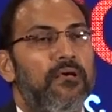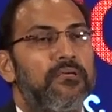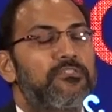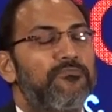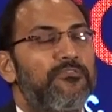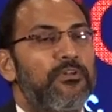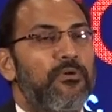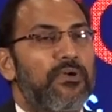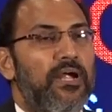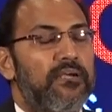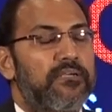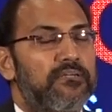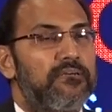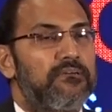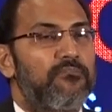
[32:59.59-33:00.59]
So if you look
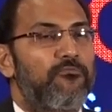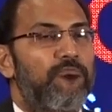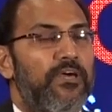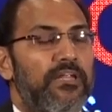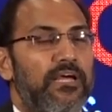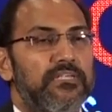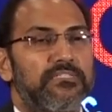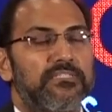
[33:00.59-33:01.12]
at when I